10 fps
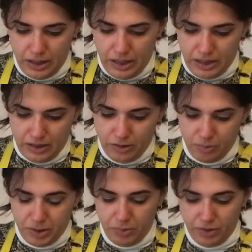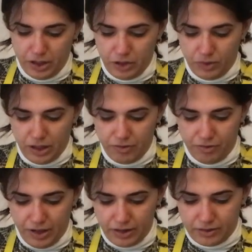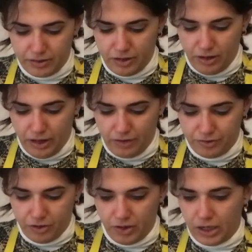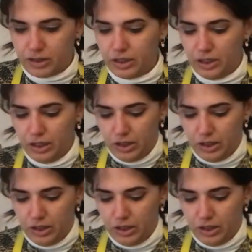and the people that you can affect their life directly.